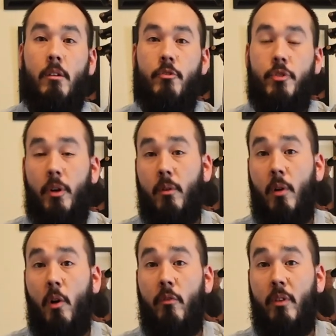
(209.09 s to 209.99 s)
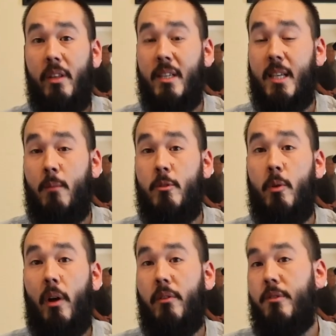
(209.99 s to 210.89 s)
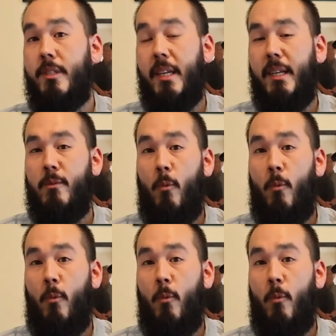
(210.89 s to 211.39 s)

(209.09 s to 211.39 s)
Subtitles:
So hopefully this helps you understand